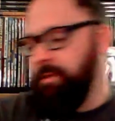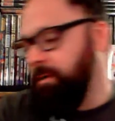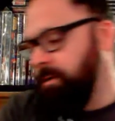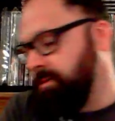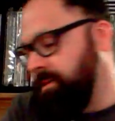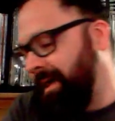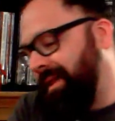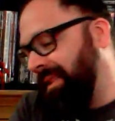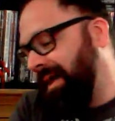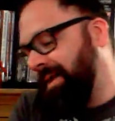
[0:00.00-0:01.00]
looks like a
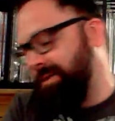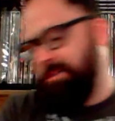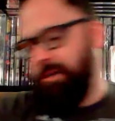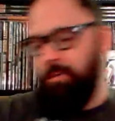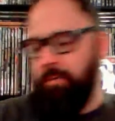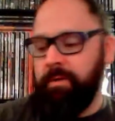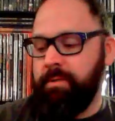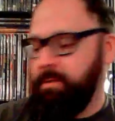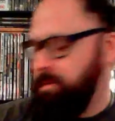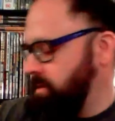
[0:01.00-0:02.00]
lot of Star
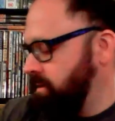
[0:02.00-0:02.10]
Wars.